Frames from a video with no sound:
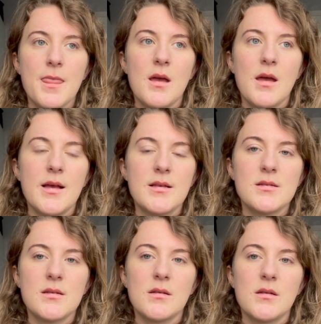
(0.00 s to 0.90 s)

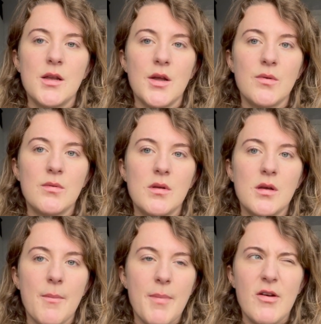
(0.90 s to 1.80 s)
is, you know,
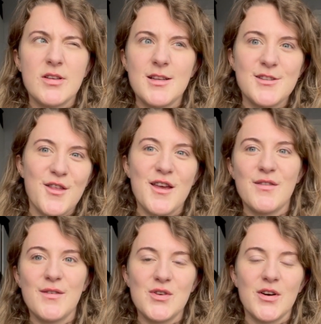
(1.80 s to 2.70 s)
comparison is the thief
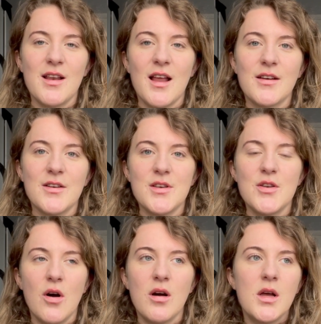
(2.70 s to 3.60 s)
of joy. Like, because you're
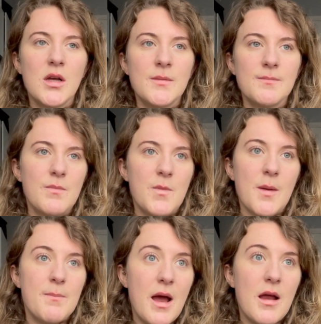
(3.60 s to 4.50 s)
not
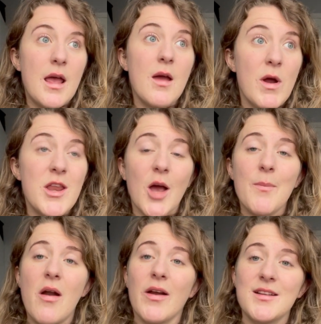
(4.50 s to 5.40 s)
when you
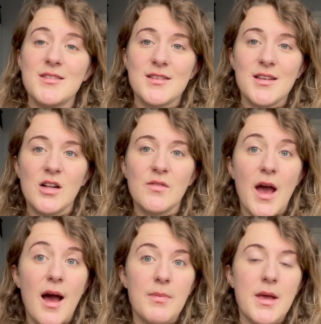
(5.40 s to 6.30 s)
compare against yourself, you're
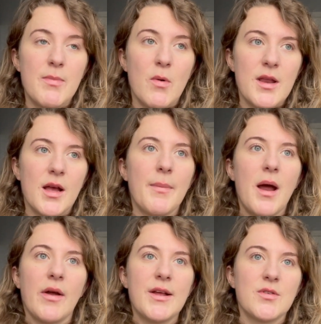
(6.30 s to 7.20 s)
happy, but when you compare
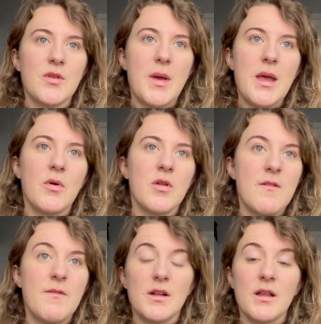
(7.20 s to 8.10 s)
against other people, you
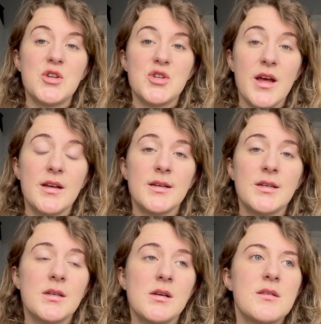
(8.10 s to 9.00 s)
feel like shit.
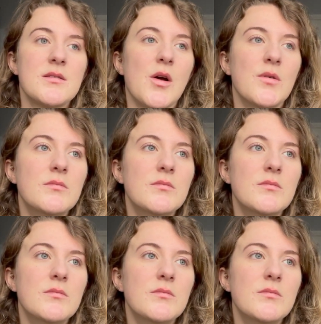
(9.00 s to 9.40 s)
So